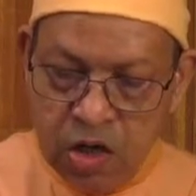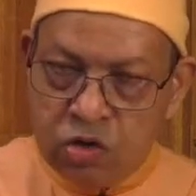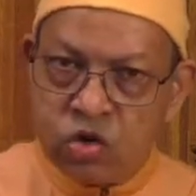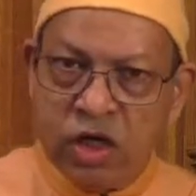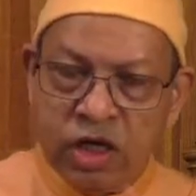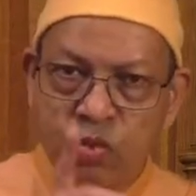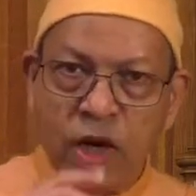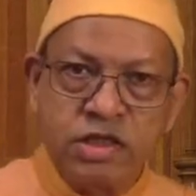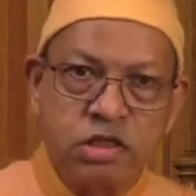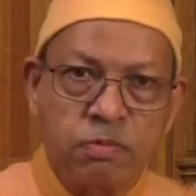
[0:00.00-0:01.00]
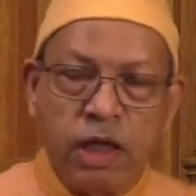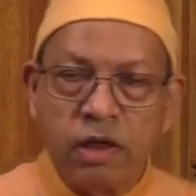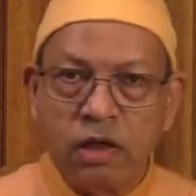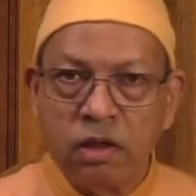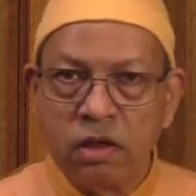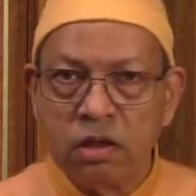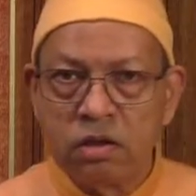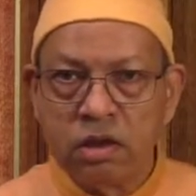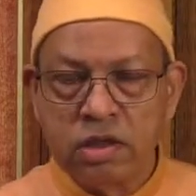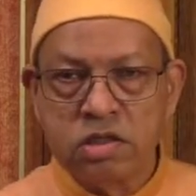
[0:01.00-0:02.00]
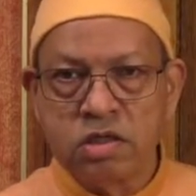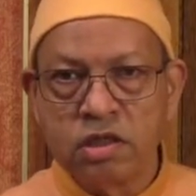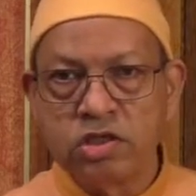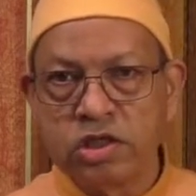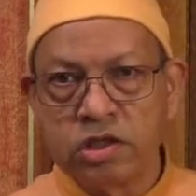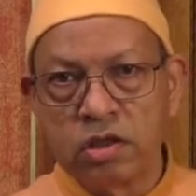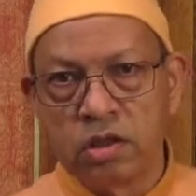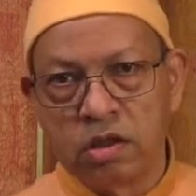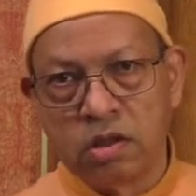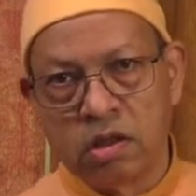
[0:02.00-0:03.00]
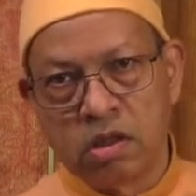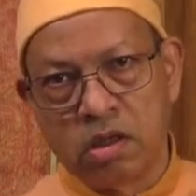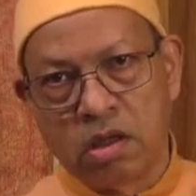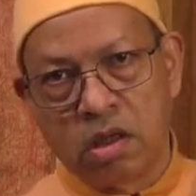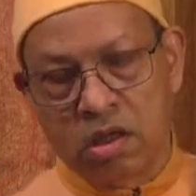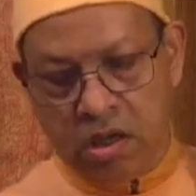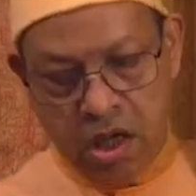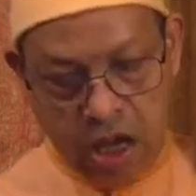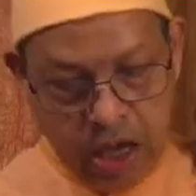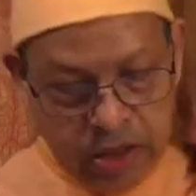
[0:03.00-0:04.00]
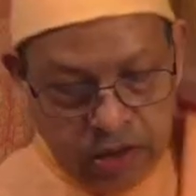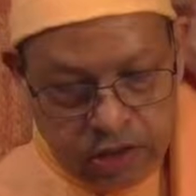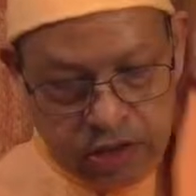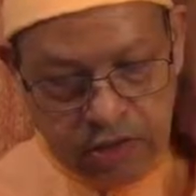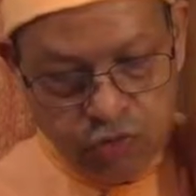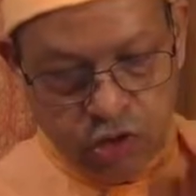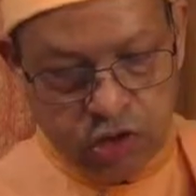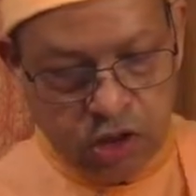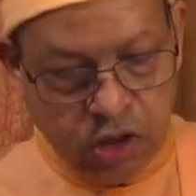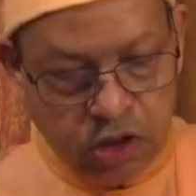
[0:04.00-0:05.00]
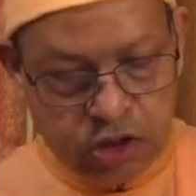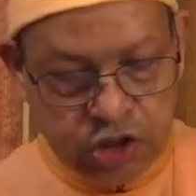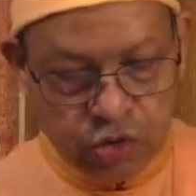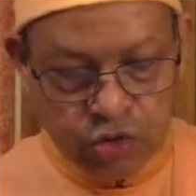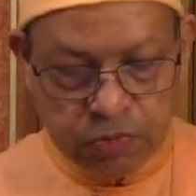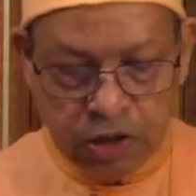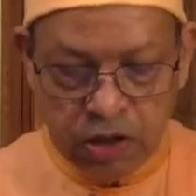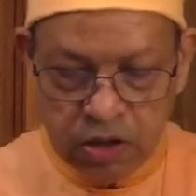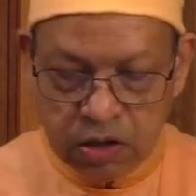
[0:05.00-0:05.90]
So he had one sibling, that is a sister, and her name was Kshirodbala.